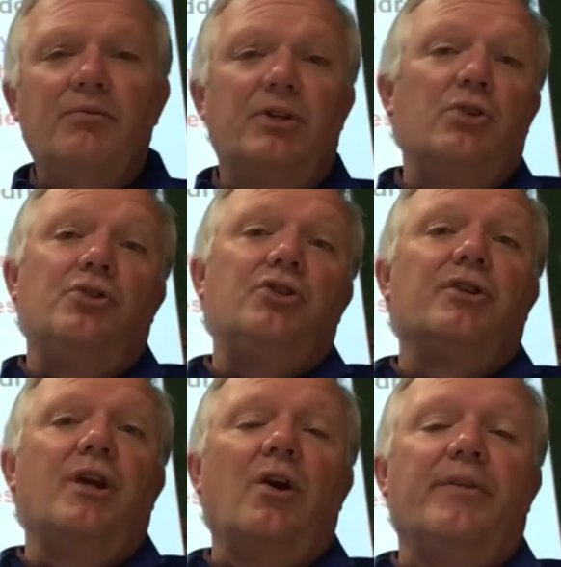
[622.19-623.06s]
You should
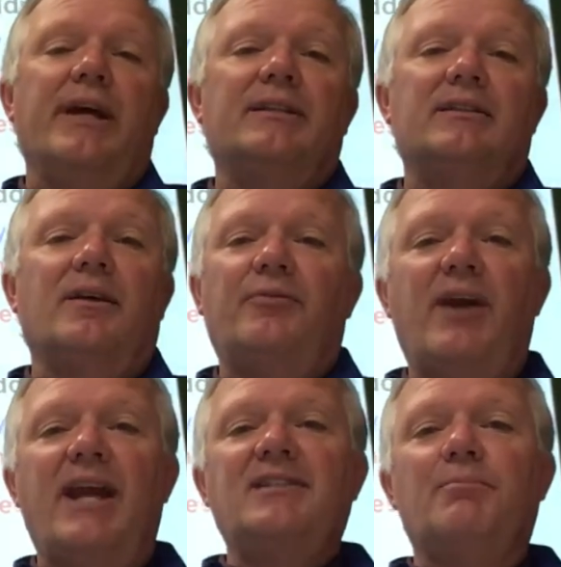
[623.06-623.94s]
know that
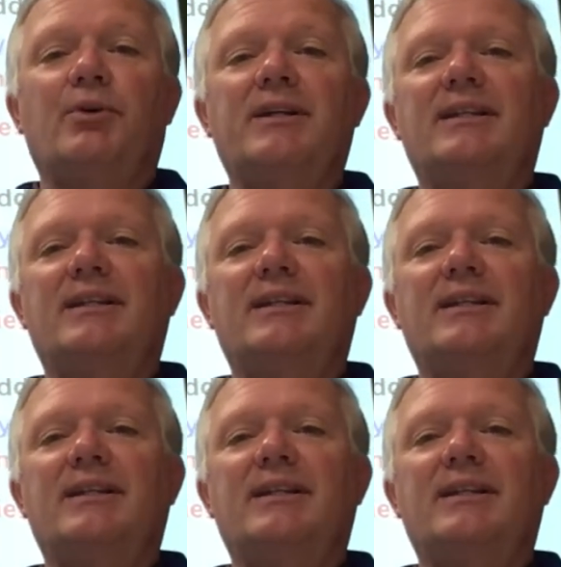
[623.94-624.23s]
France and Britain,